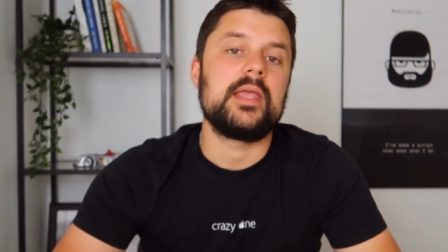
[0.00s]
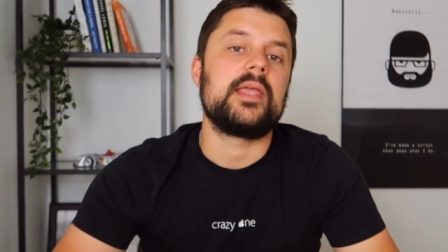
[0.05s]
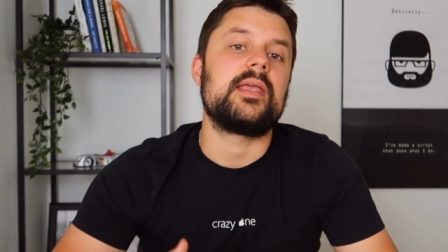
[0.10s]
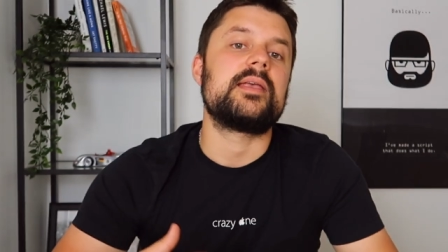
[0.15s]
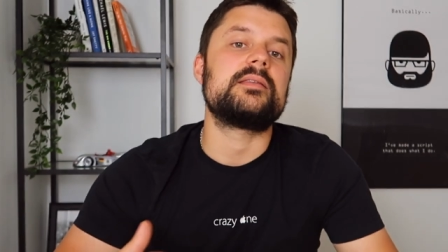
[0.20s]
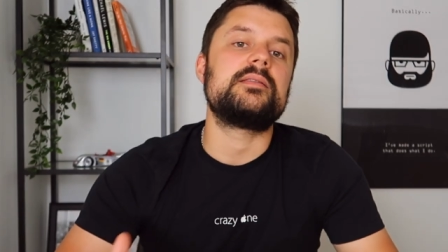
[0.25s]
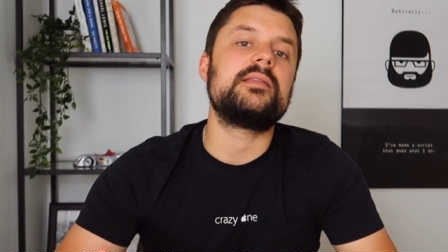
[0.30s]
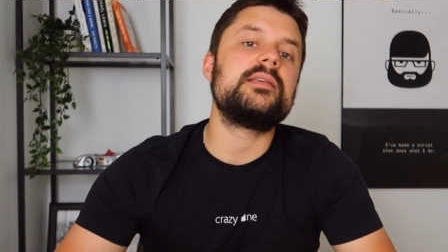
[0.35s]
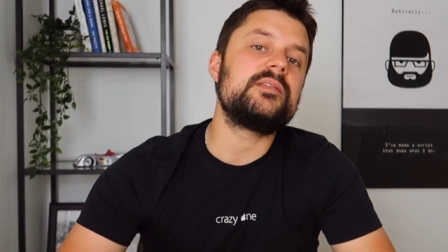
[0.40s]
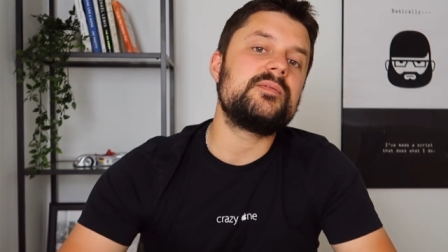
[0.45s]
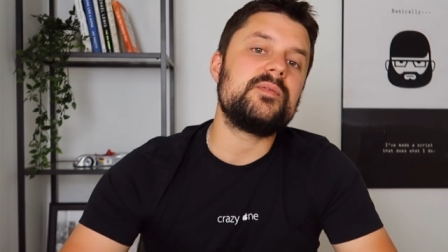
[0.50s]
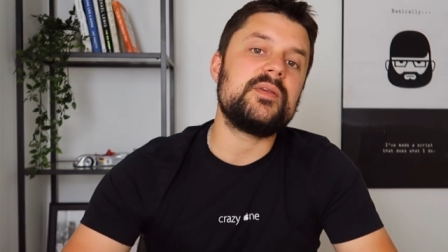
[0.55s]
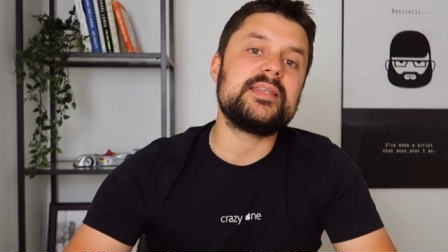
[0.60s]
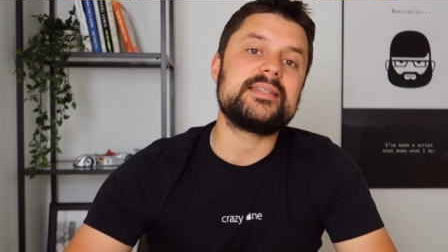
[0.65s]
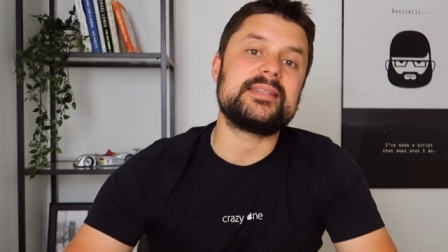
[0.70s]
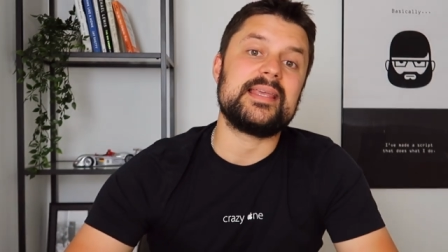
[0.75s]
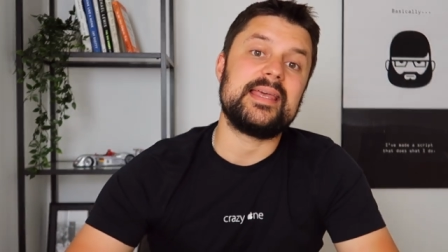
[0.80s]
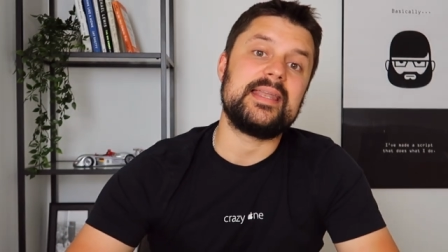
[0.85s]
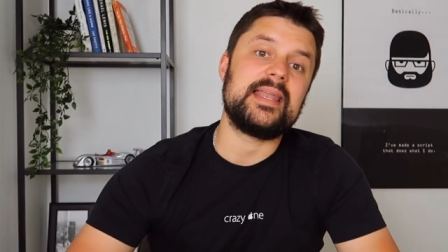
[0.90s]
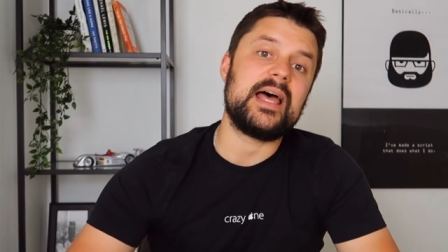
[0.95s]
Because these
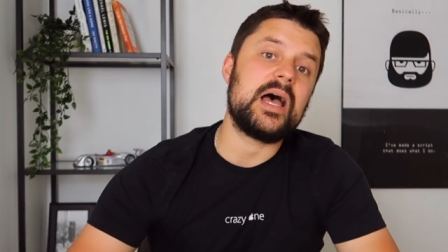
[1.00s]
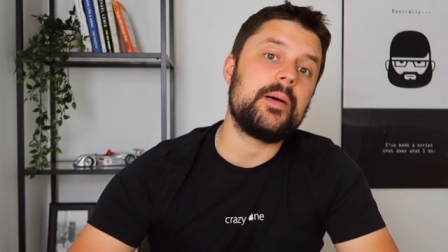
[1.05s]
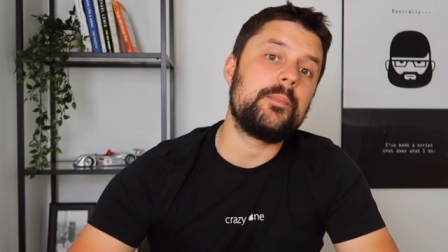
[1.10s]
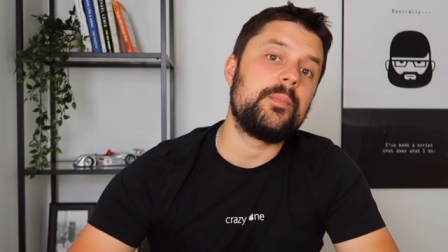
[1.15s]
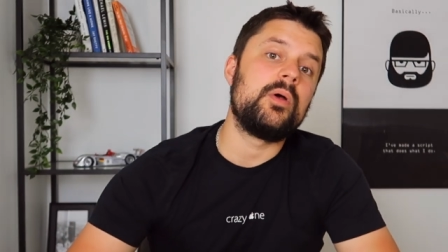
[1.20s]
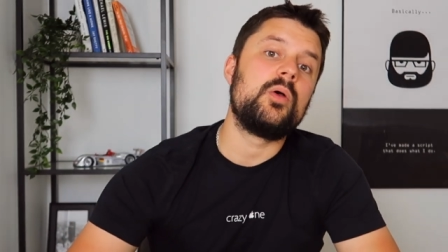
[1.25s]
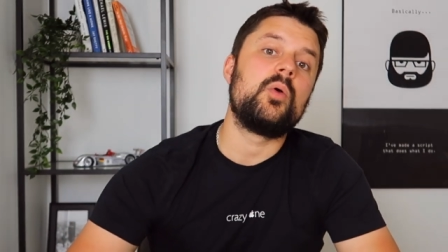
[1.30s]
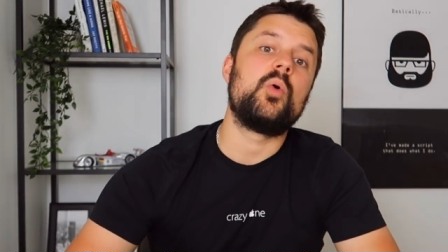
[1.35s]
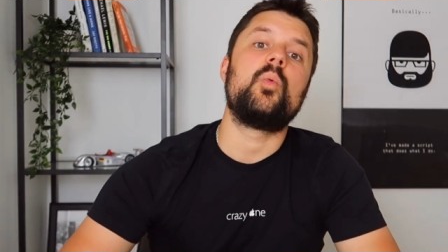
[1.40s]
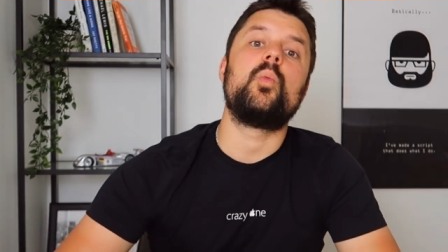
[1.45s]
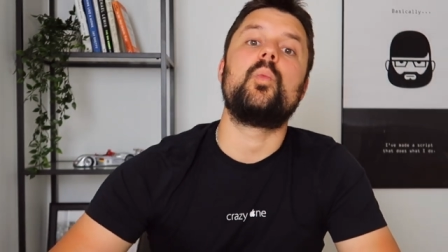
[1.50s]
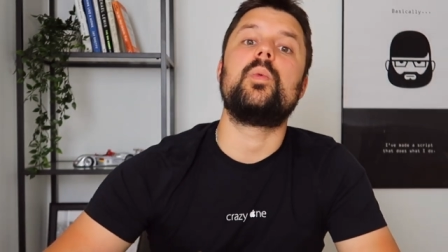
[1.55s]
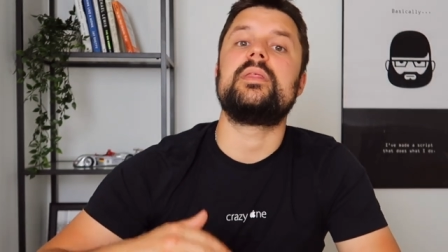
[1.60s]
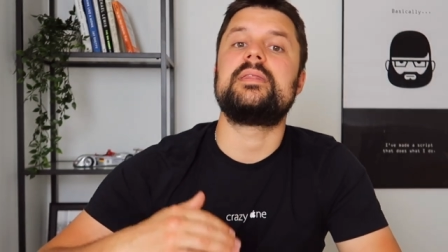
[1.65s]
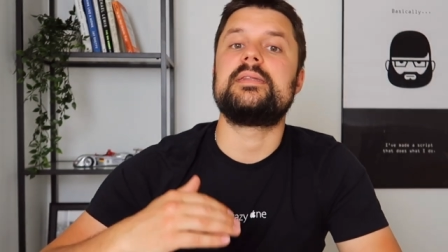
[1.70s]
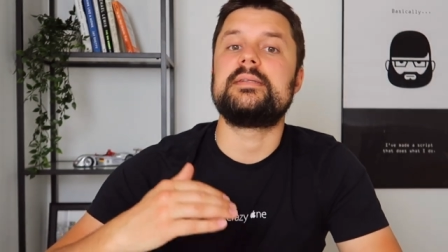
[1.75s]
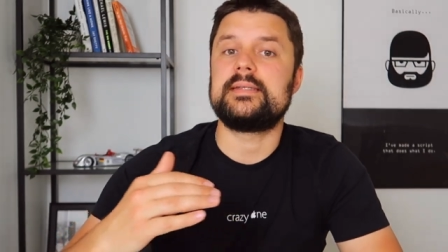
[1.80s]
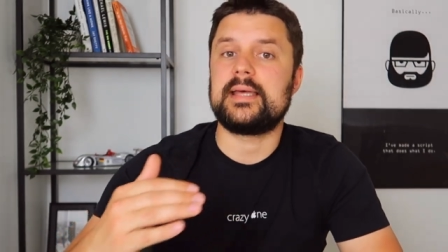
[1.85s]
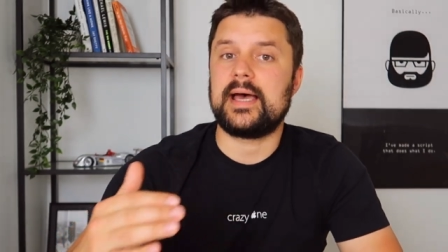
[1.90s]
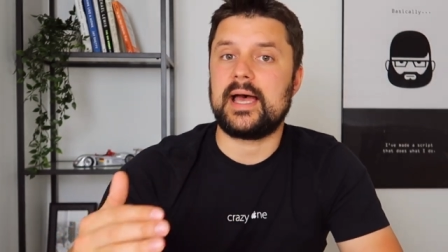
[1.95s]
fees add up
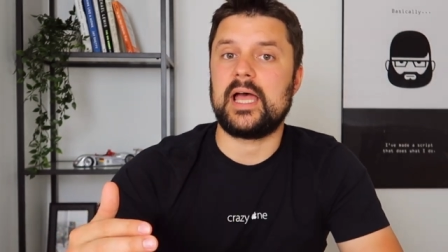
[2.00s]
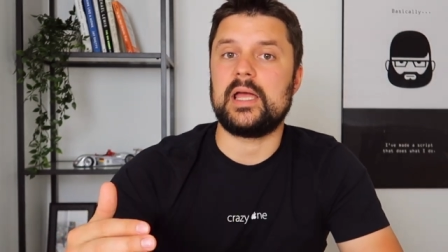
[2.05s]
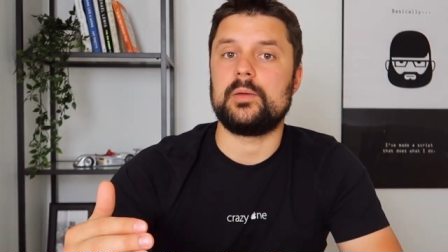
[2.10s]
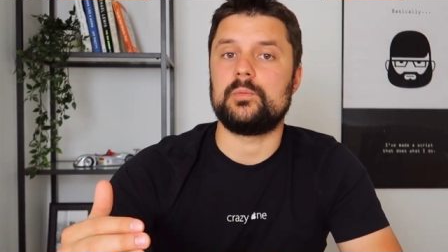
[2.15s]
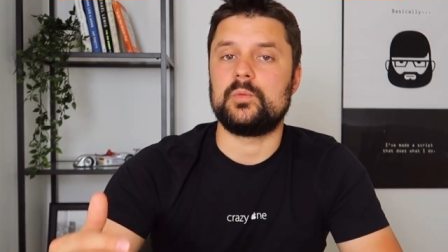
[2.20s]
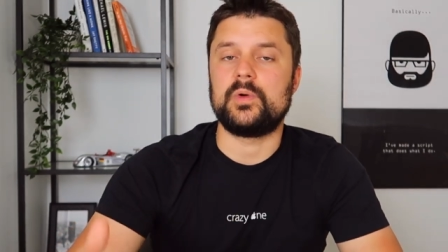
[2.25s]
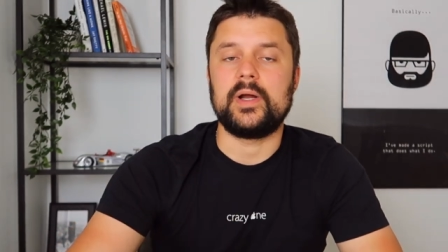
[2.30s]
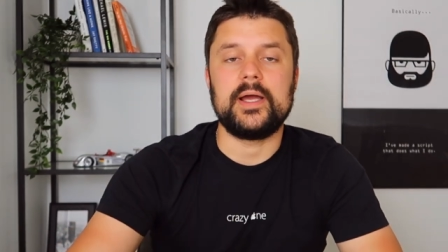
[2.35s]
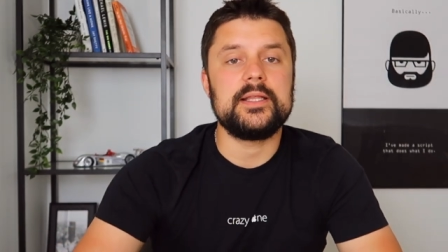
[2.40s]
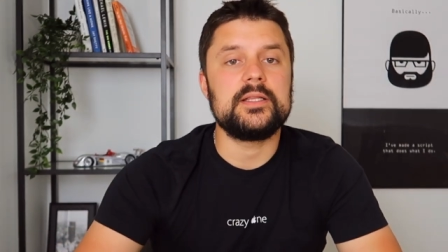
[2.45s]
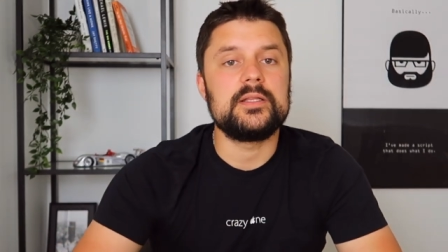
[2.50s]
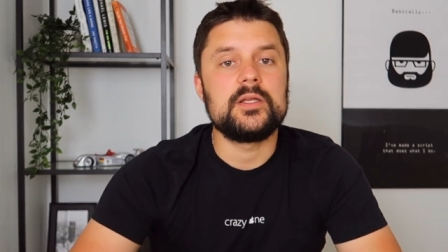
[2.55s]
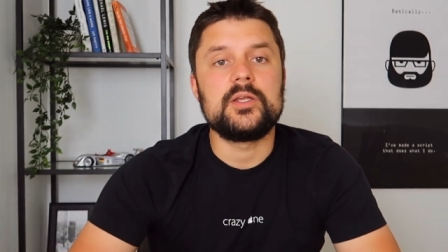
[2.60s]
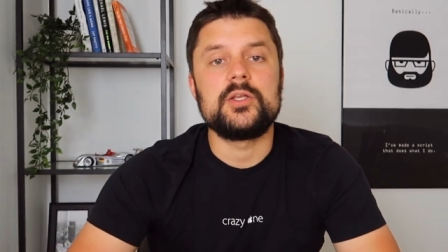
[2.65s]
with time, right?